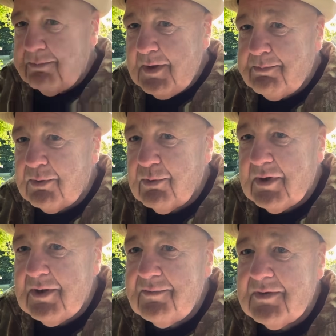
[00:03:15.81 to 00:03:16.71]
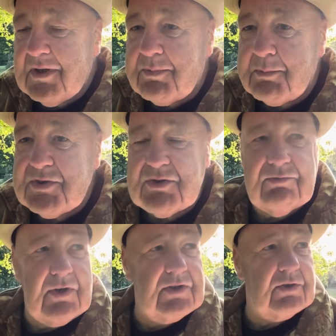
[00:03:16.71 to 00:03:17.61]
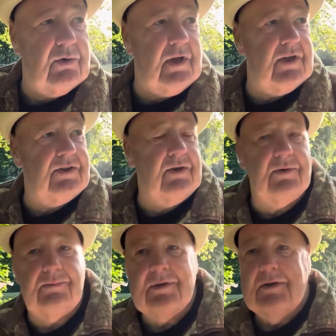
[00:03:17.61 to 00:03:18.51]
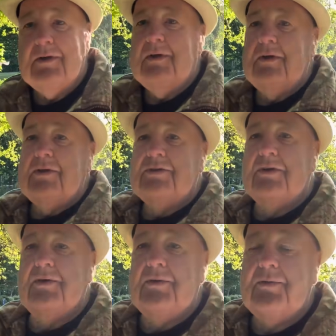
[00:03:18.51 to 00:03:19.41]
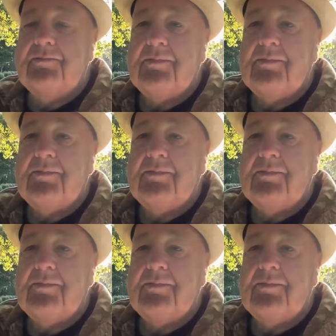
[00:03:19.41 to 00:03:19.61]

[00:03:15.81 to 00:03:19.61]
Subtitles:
people who give permission for it to go ahead though. So